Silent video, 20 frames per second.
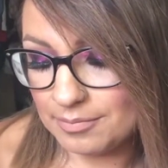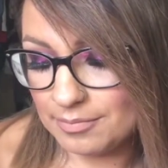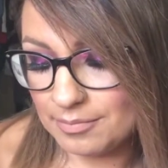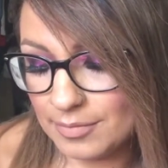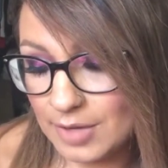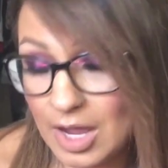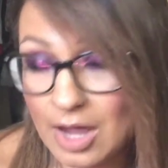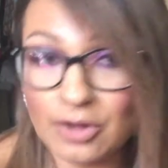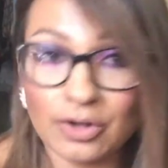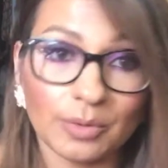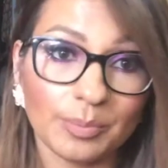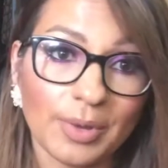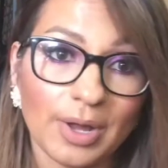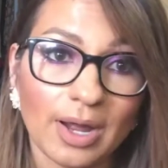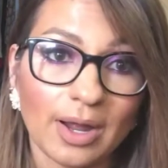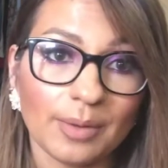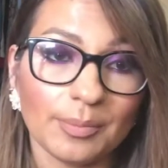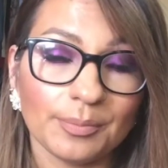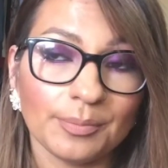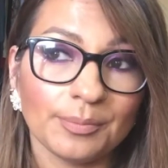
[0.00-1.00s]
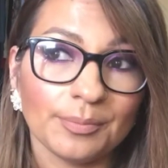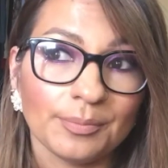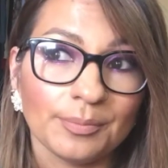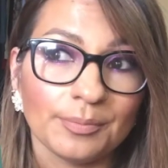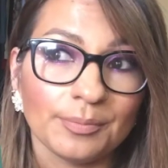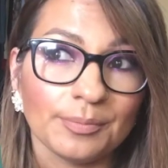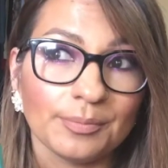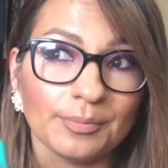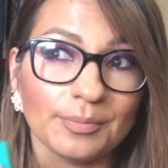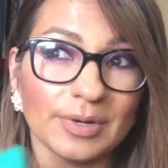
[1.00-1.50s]
ColourPop,
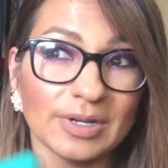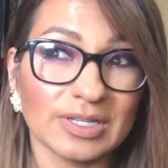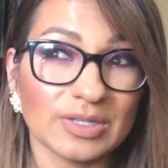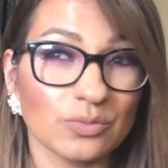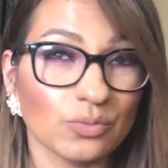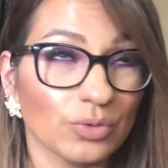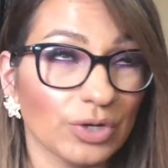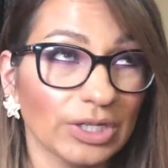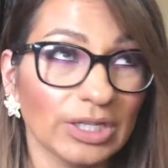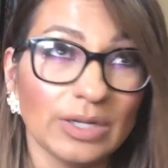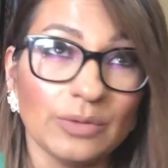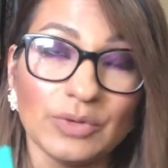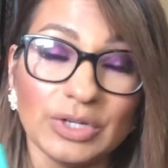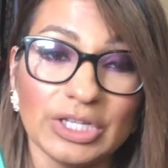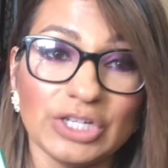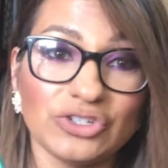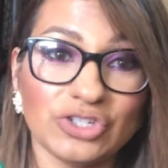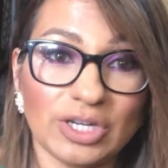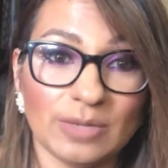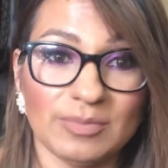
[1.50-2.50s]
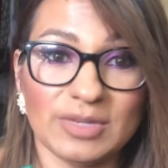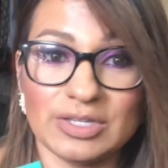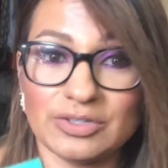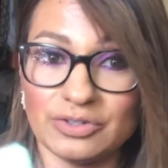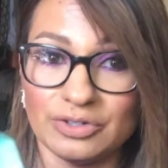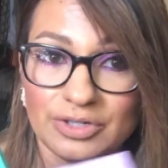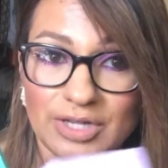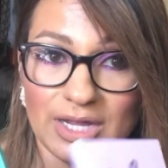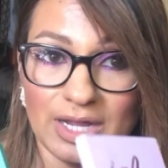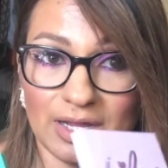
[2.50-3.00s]
it's really cheap. These are
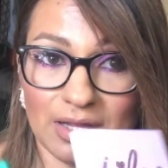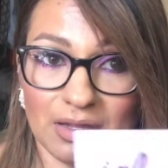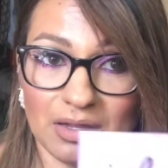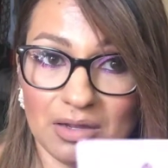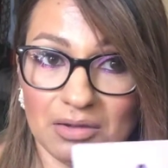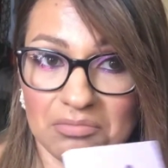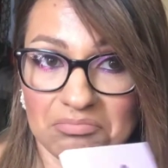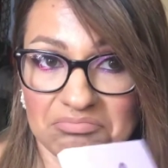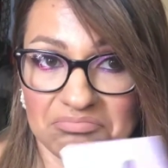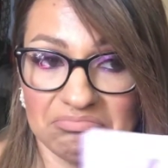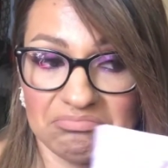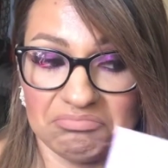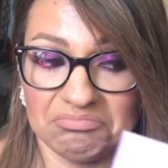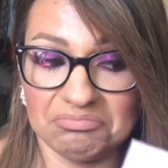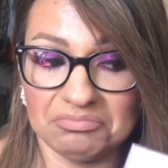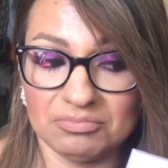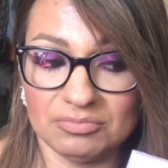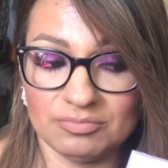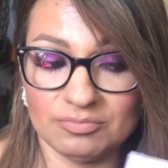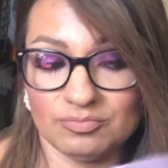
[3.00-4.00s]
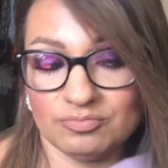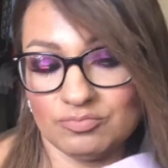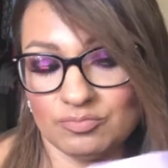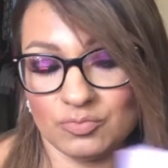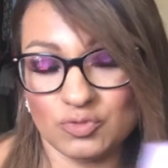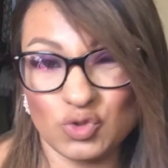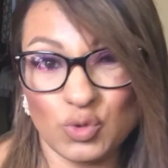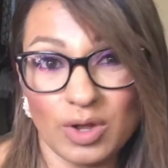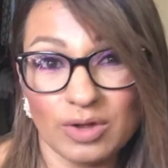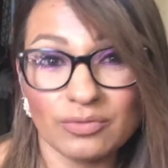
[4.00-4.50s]
like
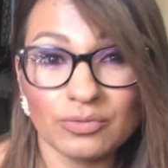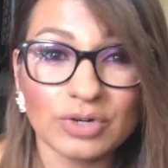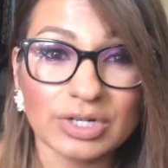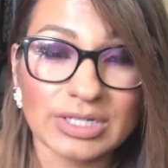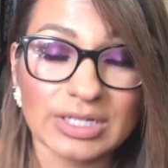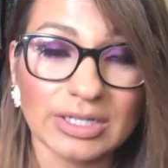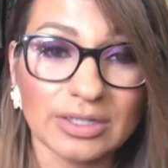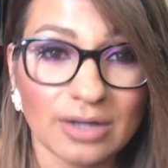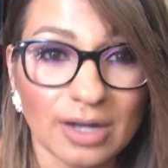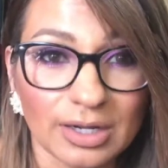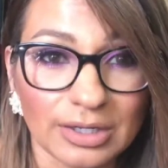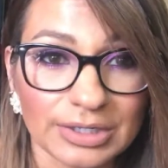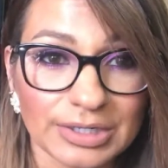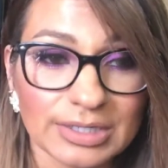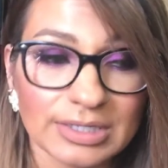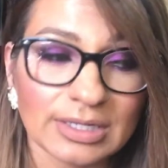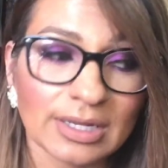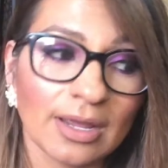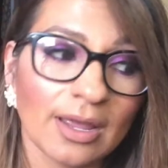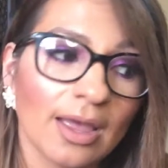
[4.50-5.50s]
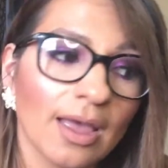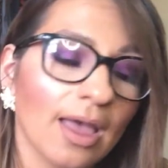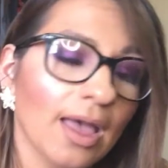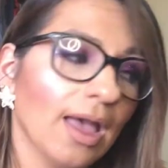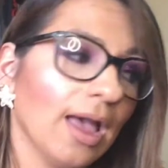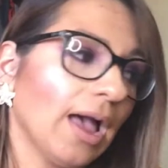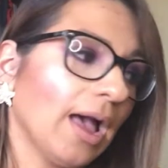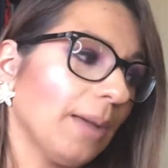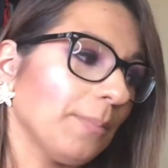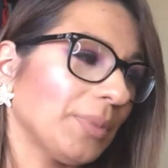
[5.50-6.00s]
$12-14,
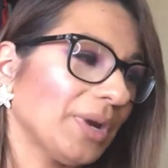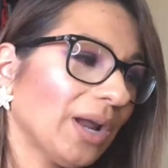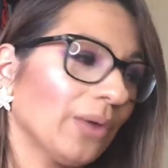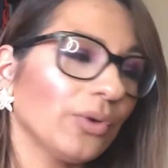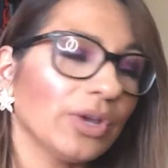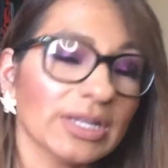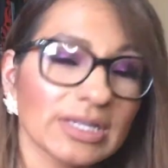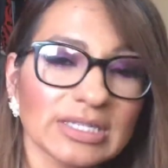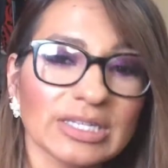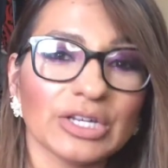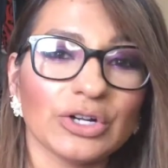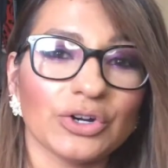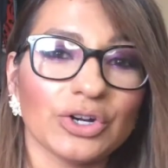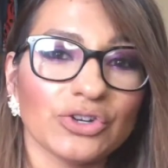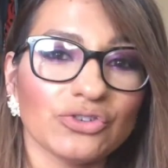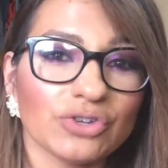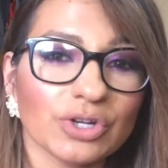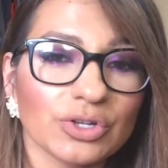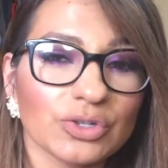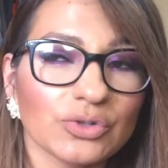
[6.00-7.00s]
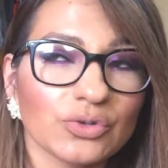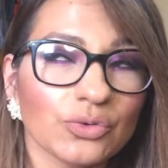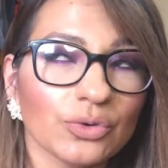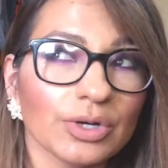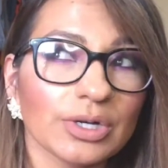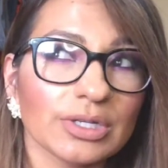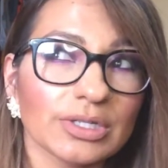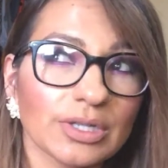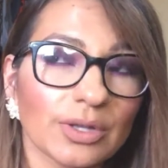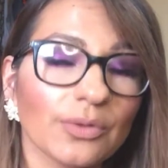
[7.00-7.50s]
but I would consider it drugstore.
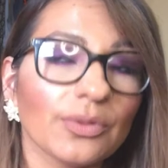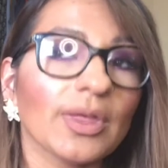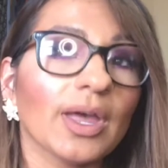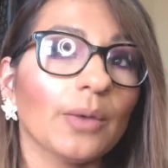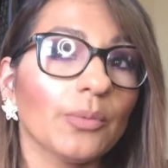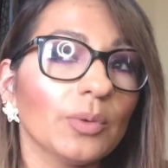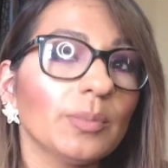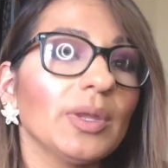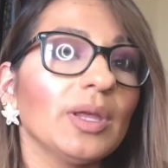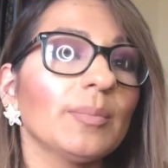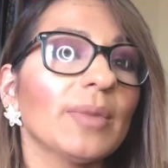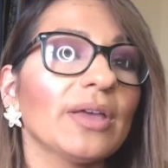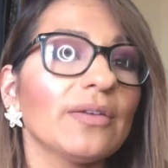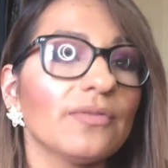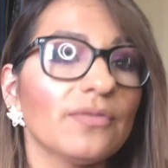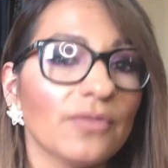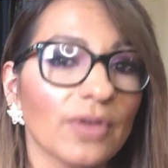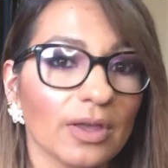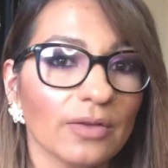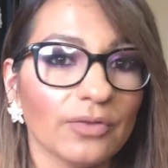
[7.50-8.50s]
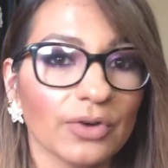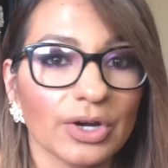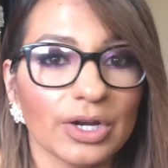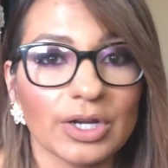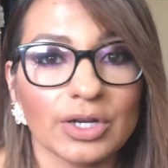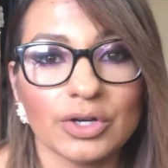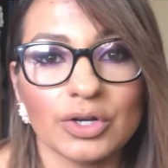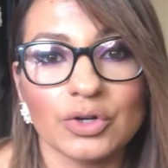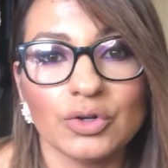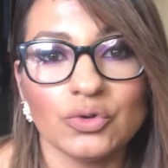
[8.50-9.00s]
So that would be my favorite
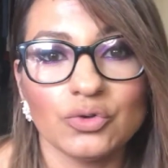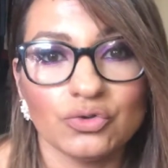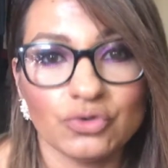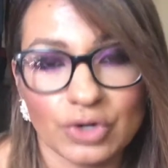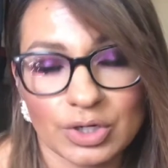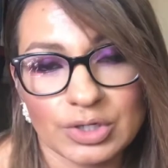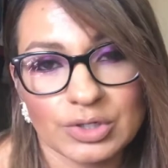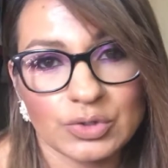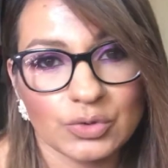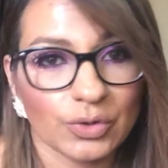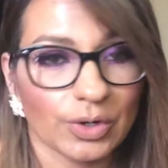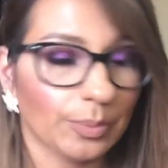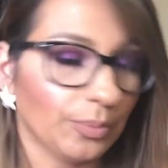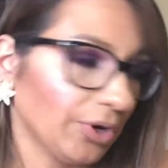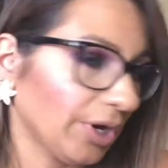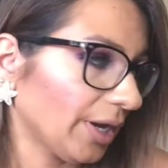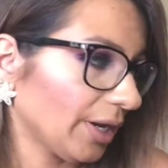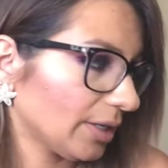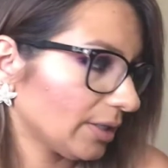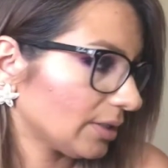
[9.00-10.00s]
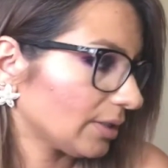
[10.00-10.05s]
drugstore brand.